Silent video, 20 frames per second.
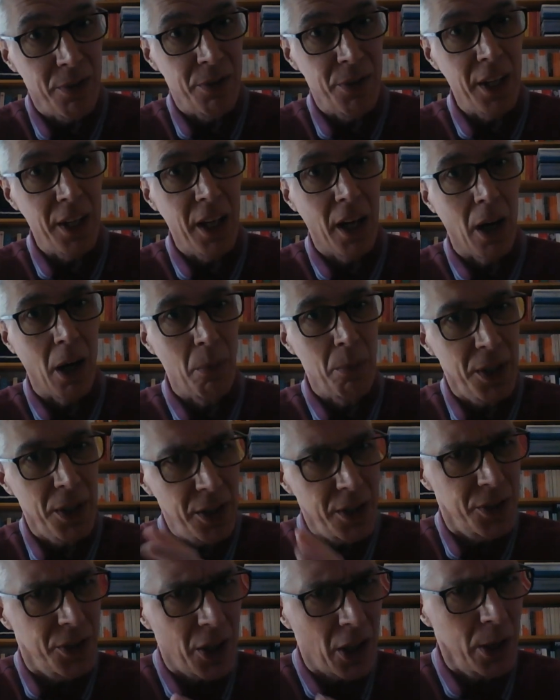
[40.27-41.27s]
of the army,
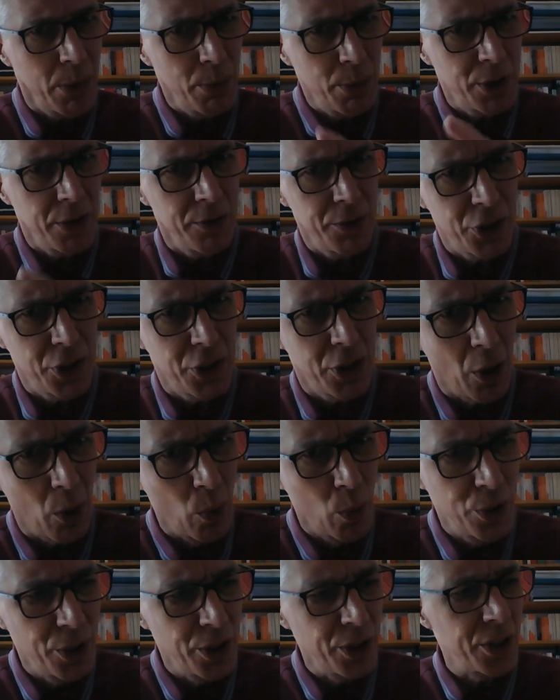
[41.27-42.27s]
the types of
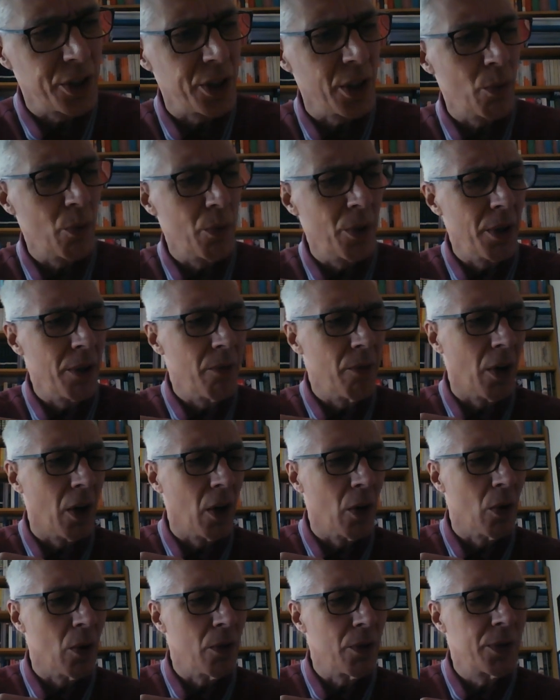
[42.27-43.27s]
soldiers that were
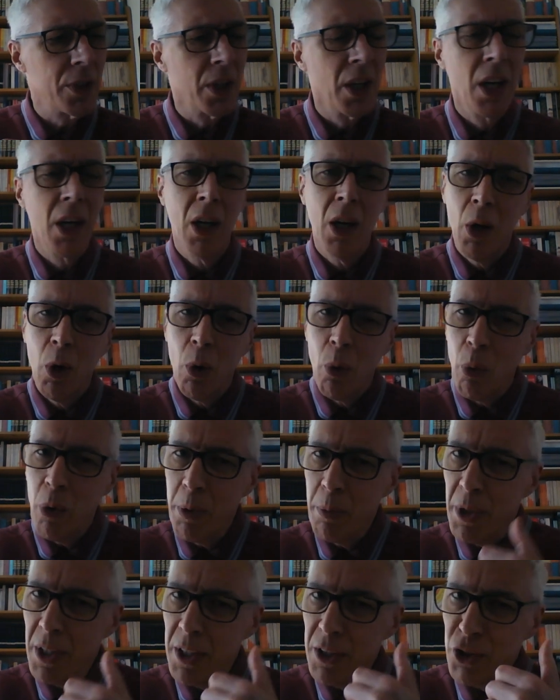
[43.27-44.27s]
involved.
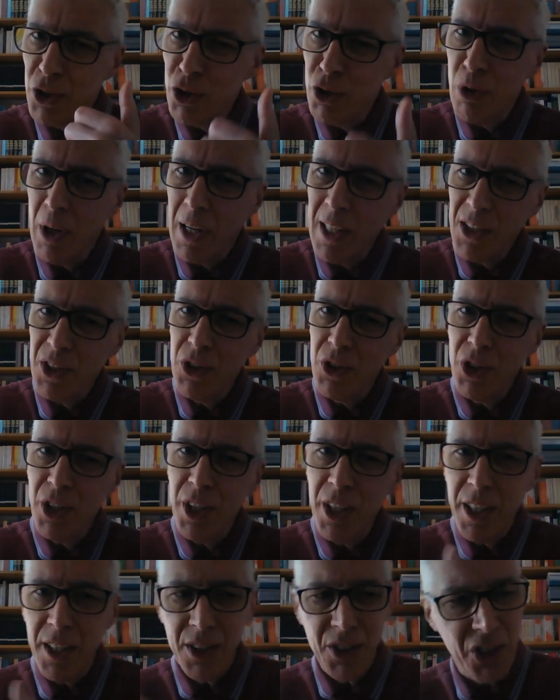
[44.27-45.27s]
We mean
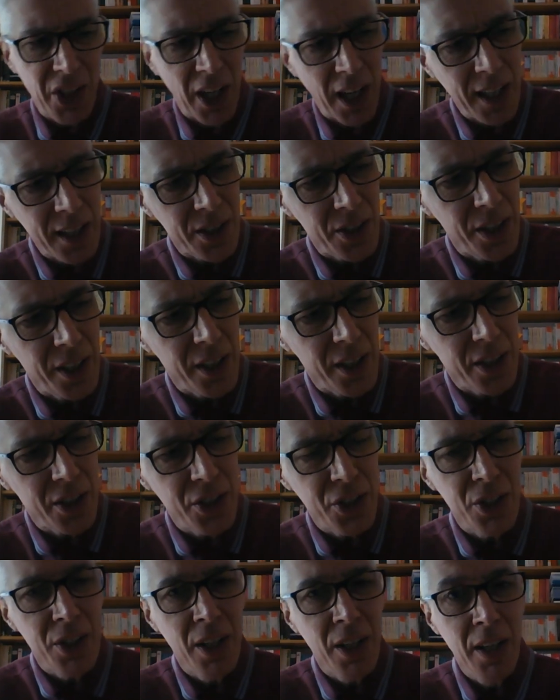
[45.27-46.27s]
strategy and
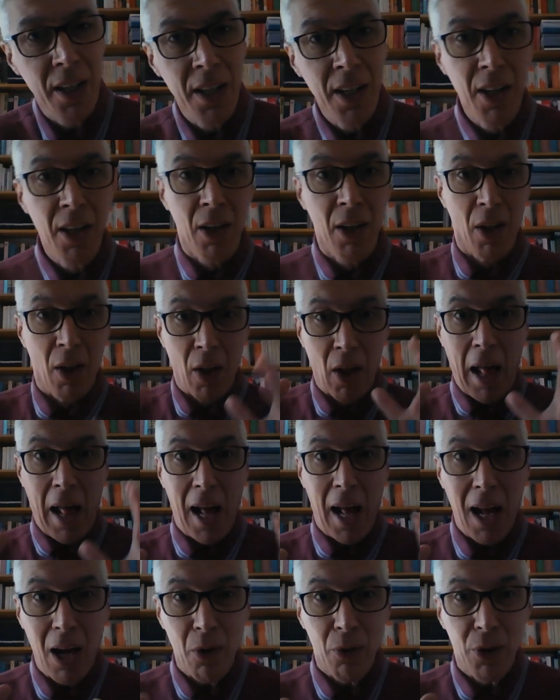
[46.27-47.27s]
tactics,
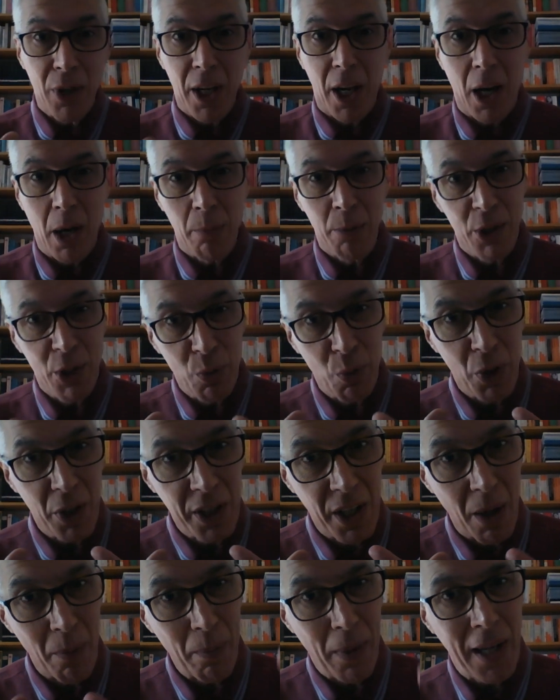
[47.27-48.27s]
how the armies were
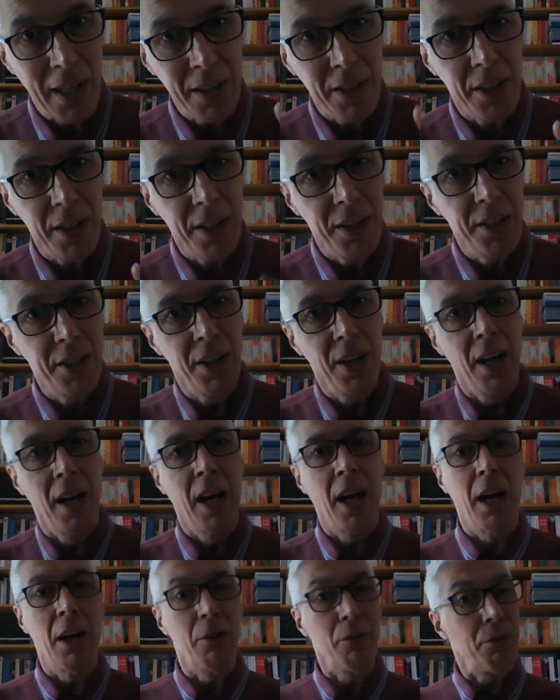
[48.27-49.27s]
commanded,
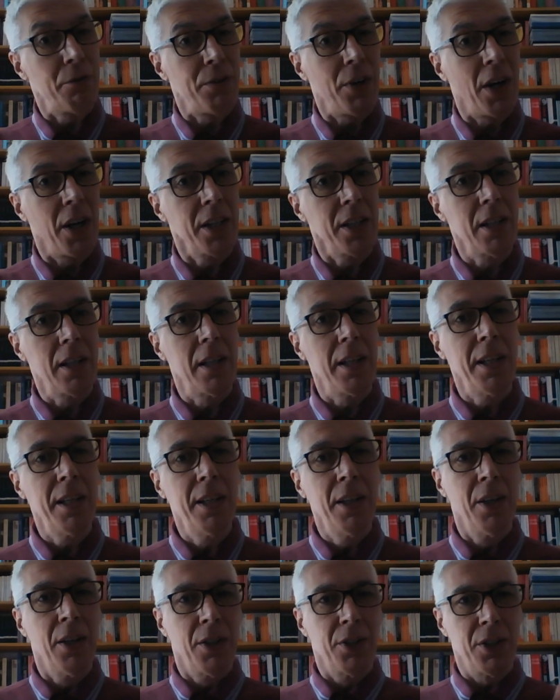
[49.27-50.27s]
and
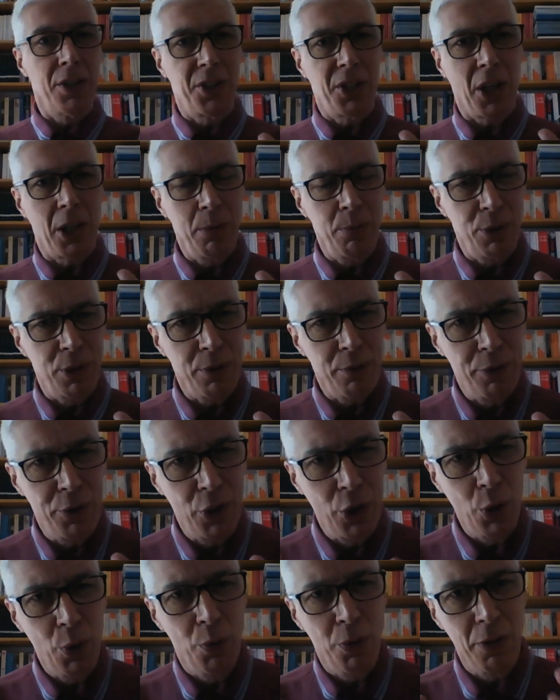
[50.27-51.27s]
finally, the types of
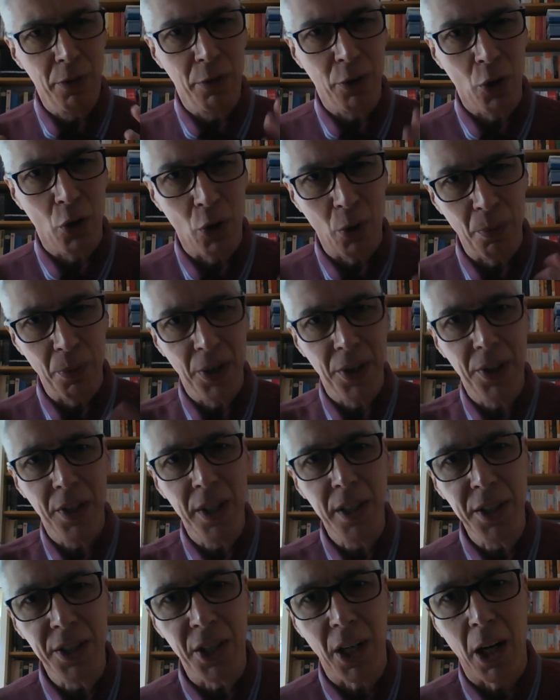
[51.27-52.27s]
uniform that
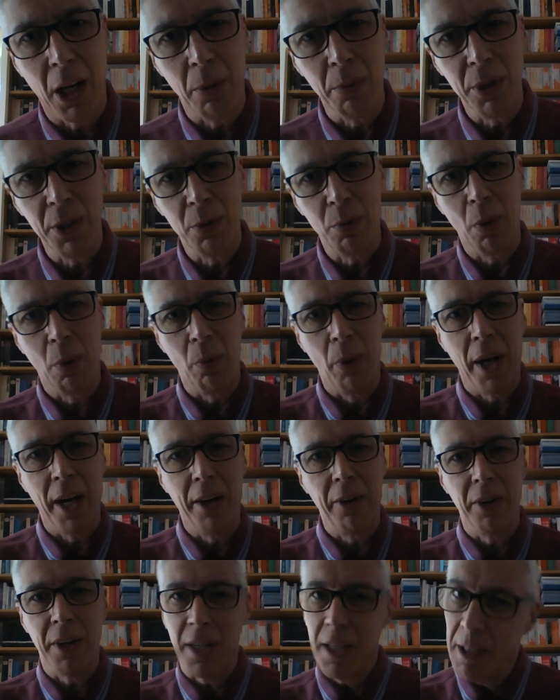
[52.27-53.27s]
these armies were
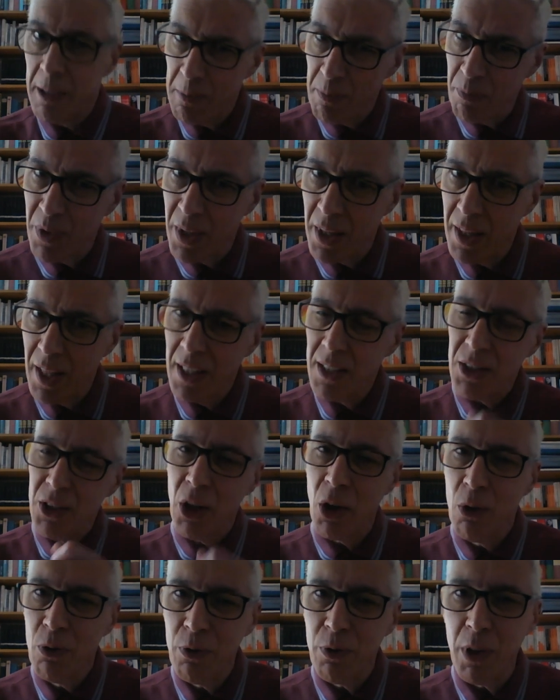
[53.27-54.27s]
wearing. That's
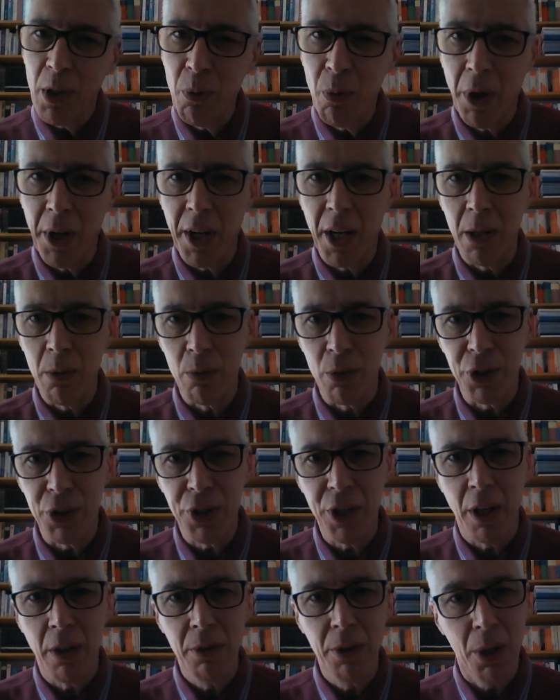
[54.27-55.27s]
hopefully what I will
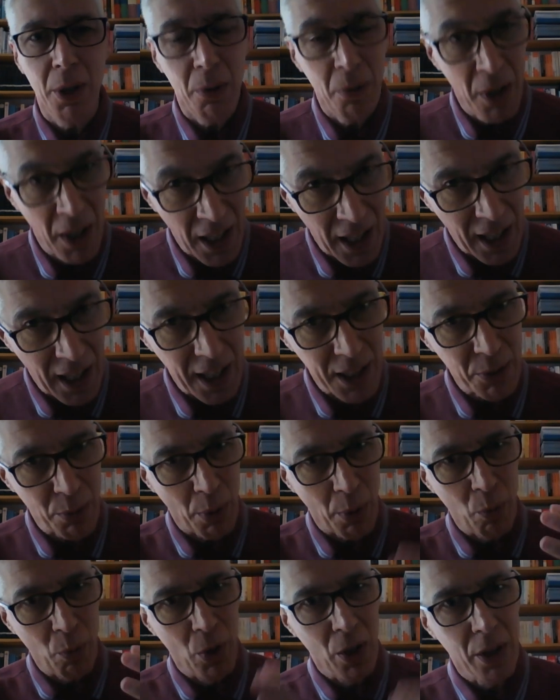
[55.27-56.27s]
show you as
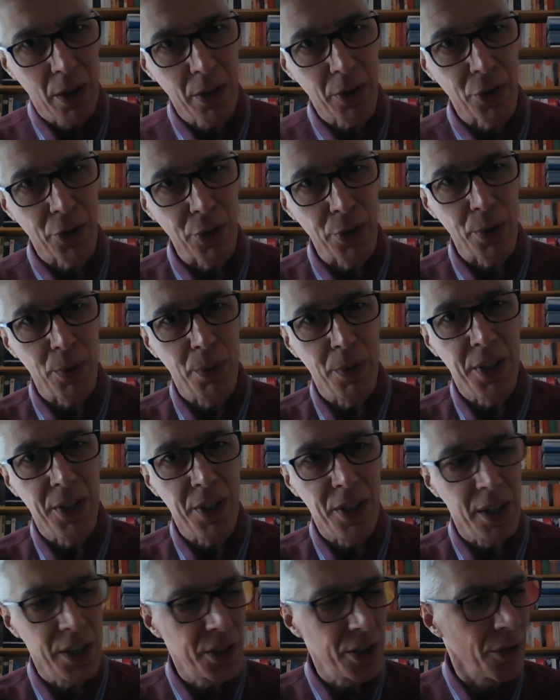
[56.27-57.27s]
we work through
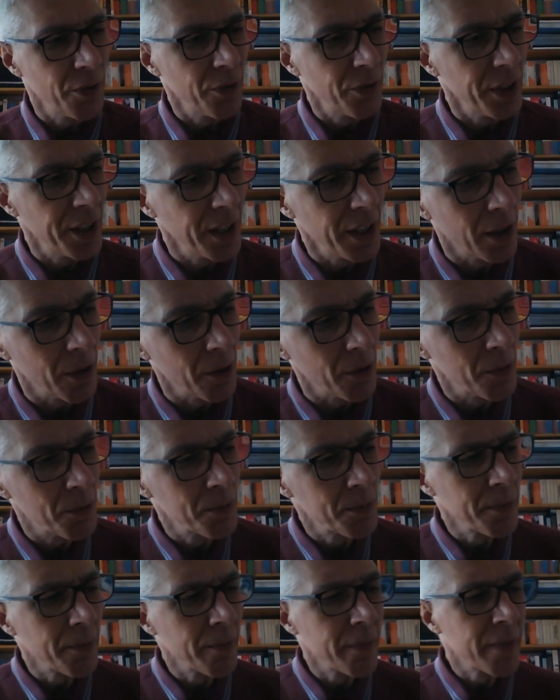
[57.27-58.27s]
this video.
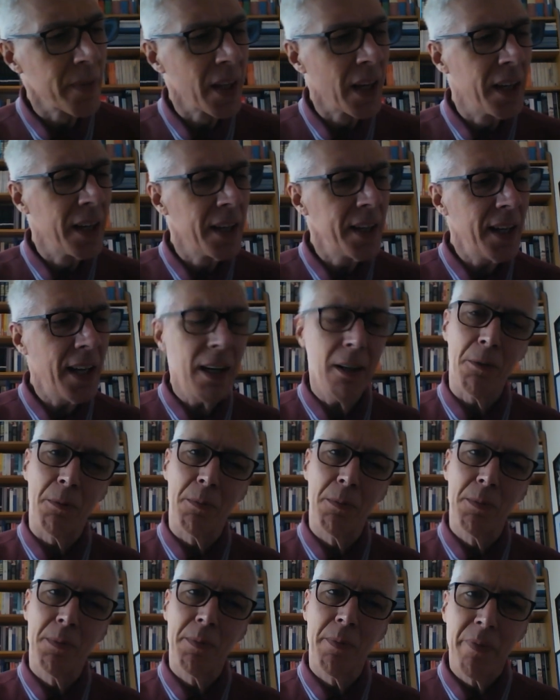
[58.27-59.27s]
Now,
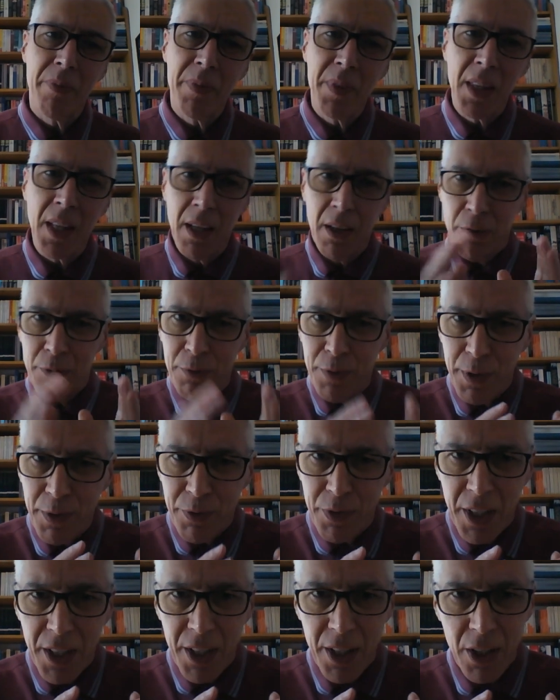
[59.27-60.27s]

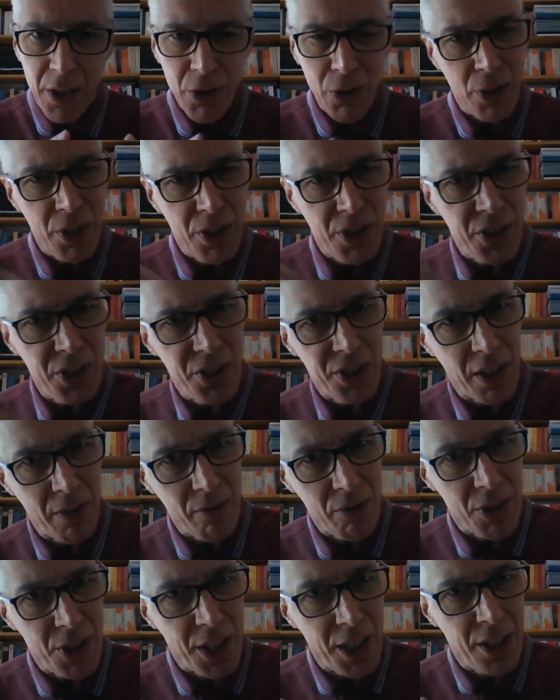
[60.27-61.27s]
1500 to
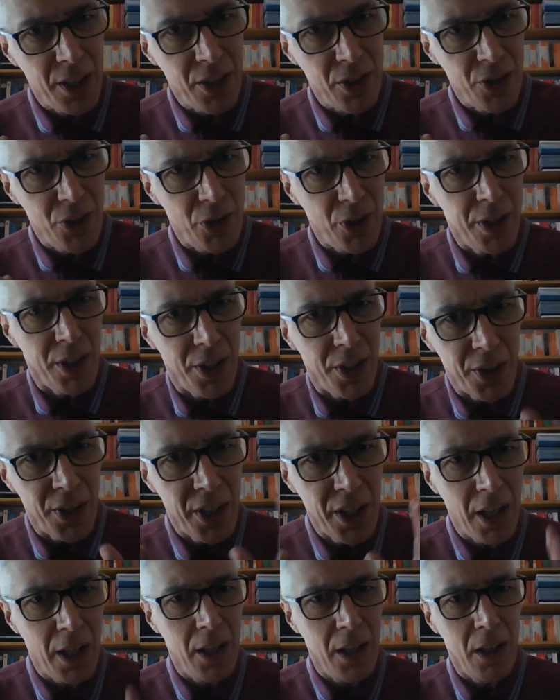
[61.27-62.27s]
1700,
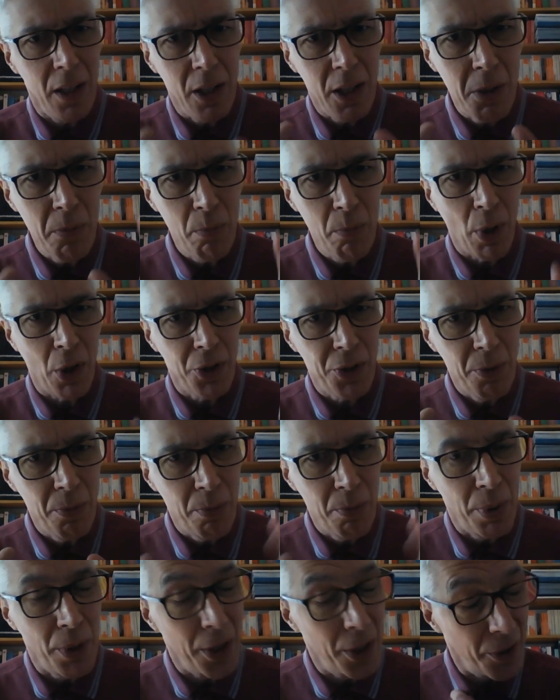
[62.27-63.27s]
the early
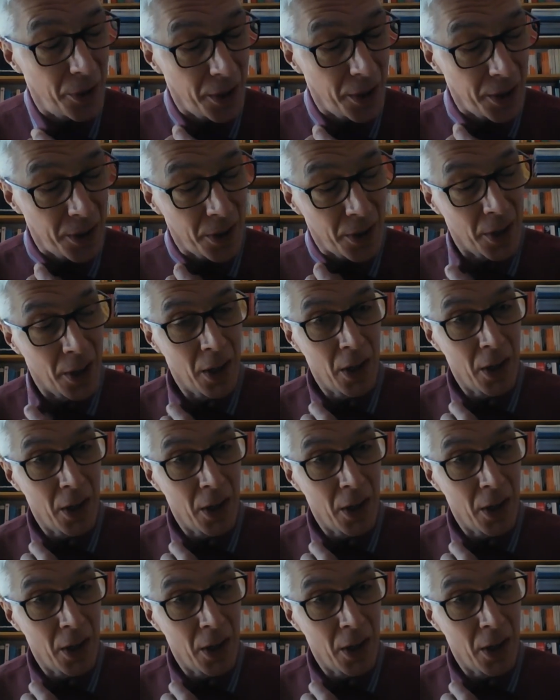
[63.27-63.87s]
modern period.